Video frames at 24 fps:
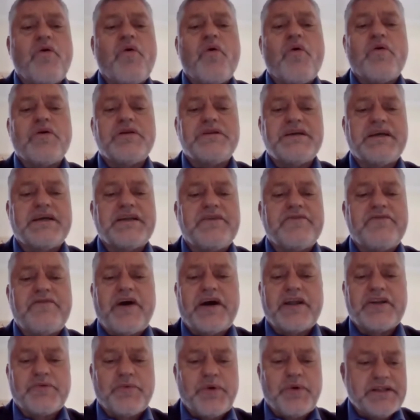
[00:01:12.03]
for
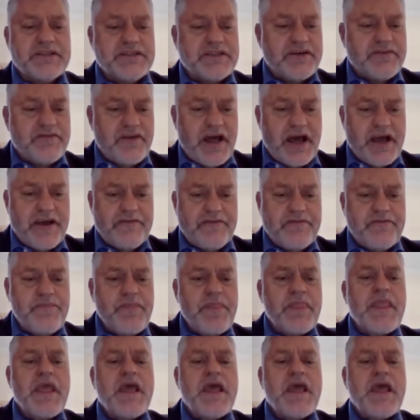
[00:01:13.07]
dignified quality of life.